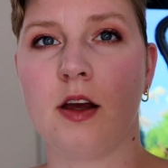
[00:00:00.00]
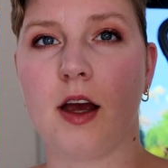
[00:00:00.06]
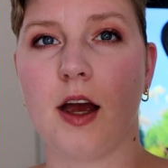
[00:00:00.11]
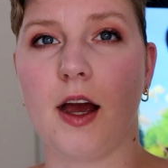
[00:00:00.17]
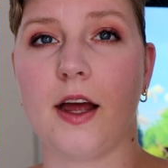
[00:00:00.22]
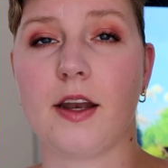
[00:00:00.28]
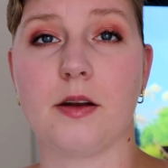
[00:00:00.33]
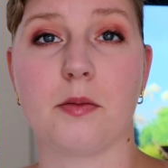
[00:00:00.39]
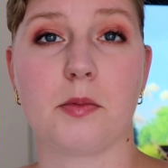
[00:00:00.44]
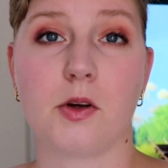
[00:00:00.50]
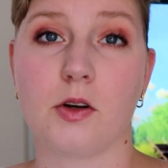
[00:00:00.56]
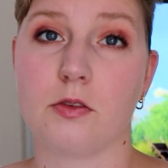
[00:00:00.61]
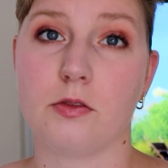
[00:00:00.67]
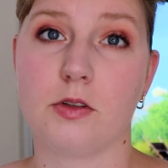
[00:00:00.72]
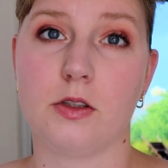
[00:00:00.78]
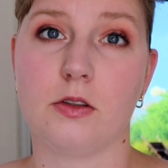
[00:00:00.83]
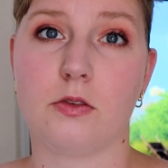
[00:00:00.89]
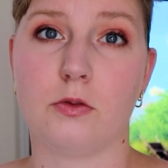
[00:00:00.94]
and I'm
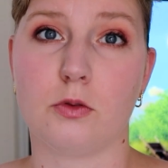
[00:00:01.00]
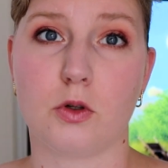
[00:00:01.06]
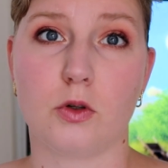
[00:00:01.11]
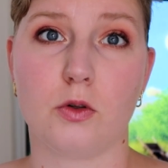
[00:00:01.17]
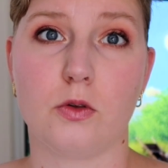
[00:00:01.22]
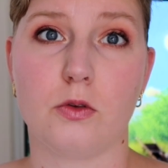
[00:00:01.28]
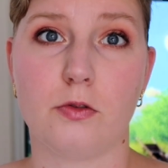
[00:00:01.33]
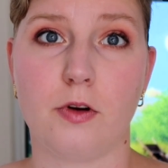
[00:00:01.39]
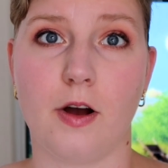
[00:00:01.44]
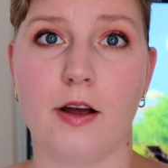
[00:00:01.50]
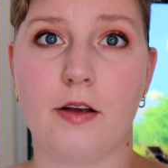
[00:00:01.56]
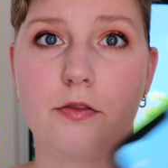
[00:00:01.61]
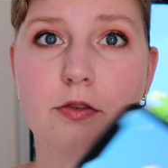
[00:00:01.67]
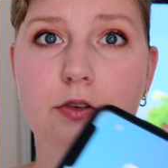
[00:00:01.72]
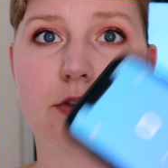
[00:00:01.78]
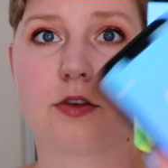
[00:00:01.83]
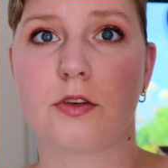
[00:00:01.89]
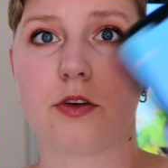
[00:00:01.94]
gonna roll 5.
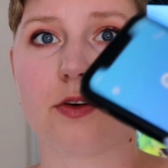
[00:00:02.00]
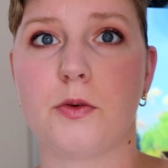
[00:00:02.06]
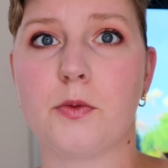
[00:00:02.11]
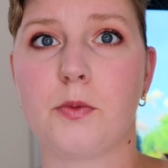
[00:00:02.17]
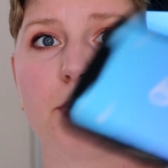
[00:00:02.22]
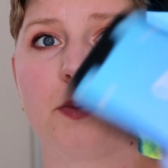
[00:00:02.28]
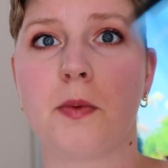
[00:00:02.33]
So